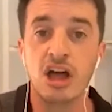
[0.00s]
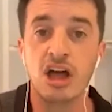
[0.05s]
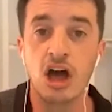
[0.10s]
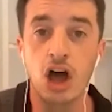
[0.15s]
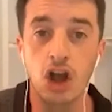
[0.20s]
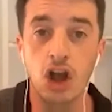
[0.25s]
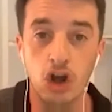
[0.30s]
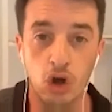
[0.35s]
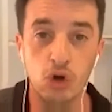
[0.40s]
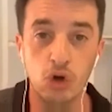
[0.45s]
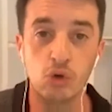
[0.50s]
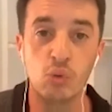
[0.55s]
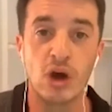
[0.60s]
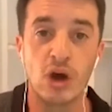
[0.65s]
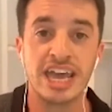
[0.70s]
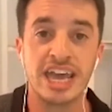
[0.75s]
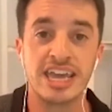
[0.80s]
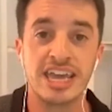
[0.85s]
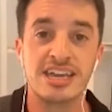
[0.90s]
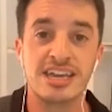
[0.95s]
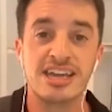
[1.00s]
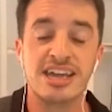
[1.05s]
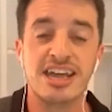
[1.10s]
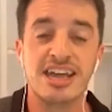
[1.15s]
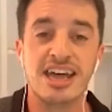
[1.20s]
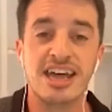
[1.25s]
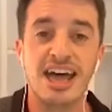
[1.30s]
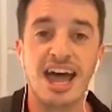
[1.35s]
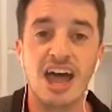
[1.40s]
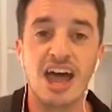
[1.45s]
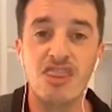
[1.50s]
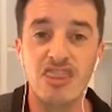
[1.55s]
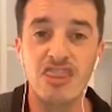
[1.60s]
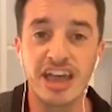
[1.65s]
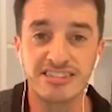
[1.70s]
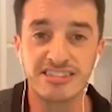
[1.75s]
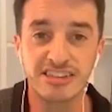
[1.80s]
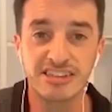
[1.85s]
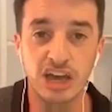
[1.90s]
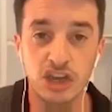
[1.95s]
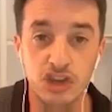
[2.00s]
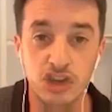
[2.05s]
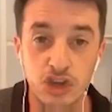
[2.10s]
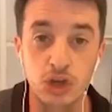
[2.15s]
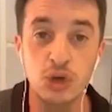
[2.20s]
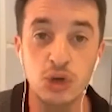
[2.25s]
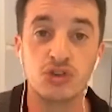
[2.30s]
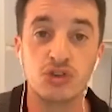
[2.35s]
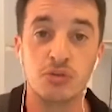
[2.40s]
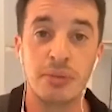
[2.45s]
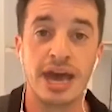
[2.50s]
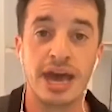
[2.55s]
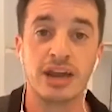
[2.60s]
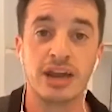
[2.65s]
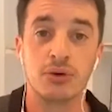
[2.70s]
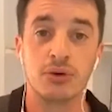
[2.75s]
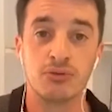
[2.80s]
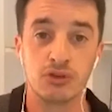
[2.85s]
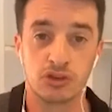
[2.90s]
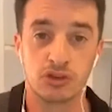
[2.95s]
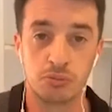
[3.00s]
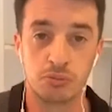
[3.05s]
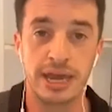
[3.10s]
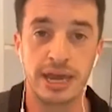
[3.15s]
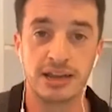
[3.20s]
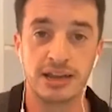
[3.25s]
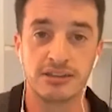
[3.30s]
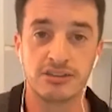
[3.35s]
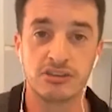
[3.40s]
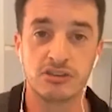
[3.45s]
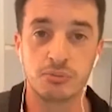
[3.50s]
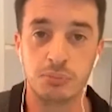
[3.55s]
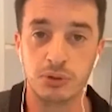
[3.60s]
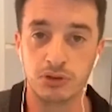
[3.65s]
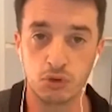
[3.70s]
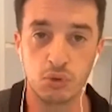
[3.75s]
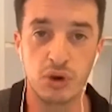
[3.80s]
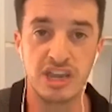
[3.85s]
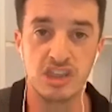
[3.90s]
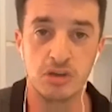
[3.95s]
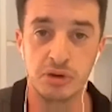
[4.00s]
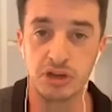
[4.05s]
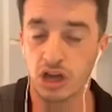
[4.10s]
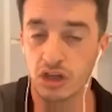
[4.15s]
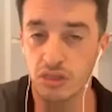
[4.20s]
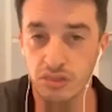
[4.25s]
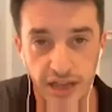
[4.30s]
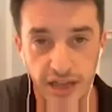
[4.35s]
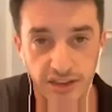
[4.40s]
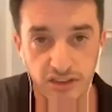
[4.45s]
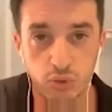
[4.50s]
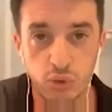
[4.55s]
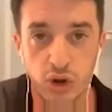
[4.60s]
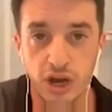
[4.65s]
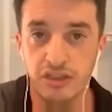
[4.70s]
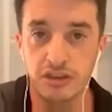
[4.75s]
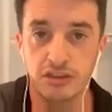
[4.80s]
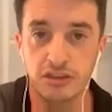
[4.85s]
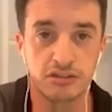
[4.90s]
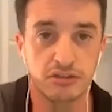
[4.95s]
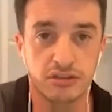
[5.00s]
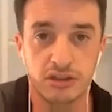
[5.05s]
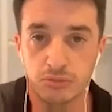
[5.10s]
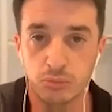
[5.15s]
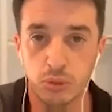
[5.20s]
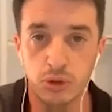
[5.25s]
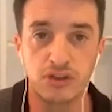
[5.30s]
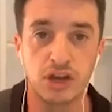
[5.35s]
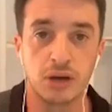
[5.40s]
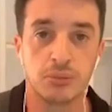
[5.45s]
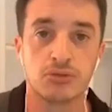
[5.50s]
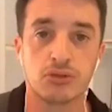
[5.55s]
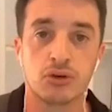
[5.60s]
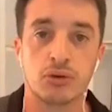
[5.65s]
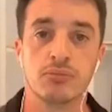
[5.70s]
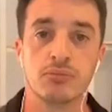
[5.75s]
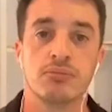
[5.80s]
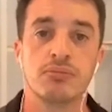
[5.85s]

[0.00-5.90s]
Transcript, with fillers: a long way, and there's a huge amount of respect between them. And that's where this, this move comes from.